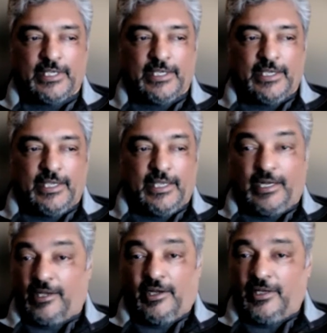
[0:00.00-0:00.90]

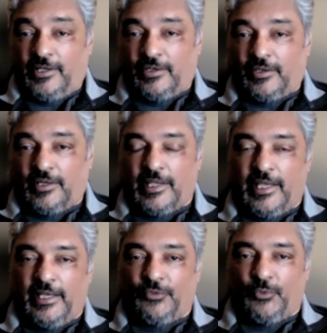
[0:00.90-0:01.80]
And I got in,
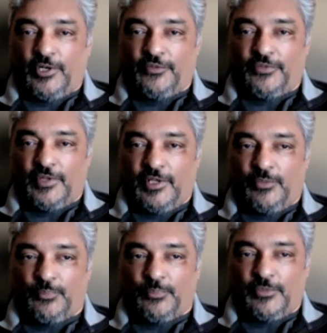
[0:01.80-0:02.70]
and one of the
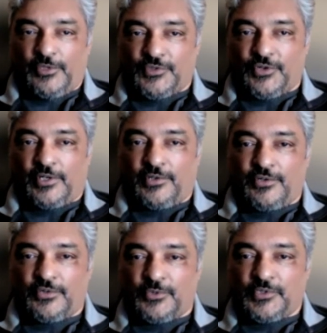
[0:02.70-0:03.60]

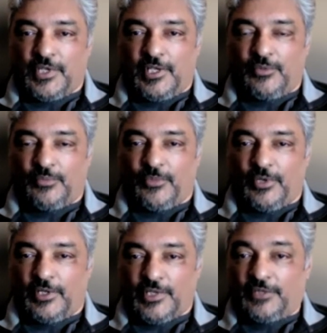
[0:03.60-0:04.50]
instructors was a
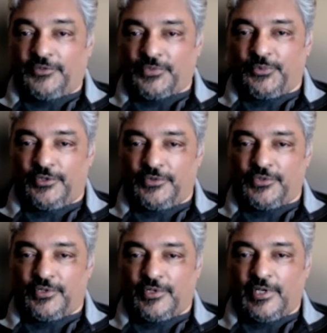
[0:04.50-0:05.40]
television
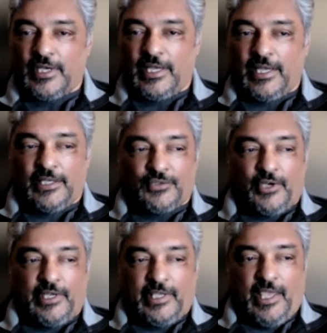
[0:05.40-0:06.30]
producer.
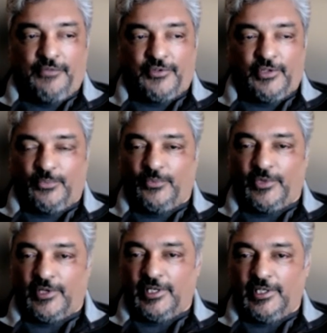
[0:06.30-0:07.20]
So I gave
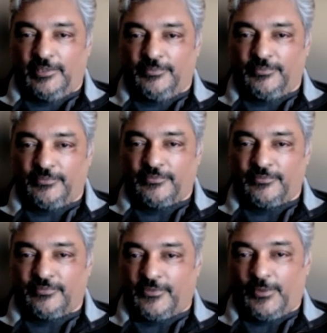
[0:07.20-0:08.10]
him
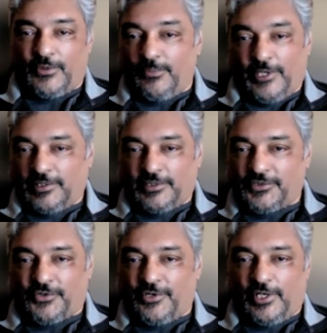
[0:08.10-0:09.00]
my
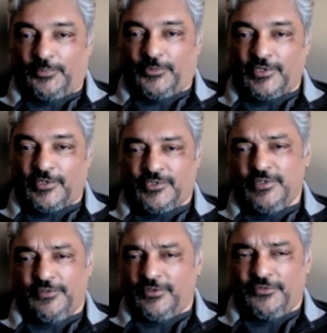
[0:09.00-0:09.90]
little script. It
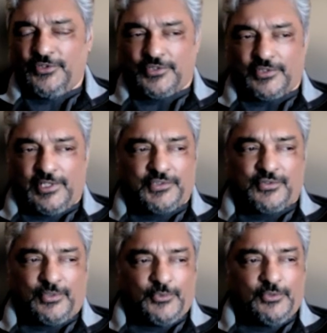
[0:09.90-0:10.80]
wasn't even a feature length
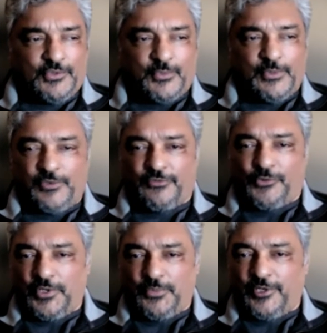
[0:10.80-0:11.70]
script. It was maybe
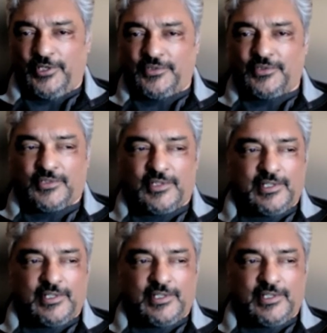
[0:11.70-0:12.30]
40 pages.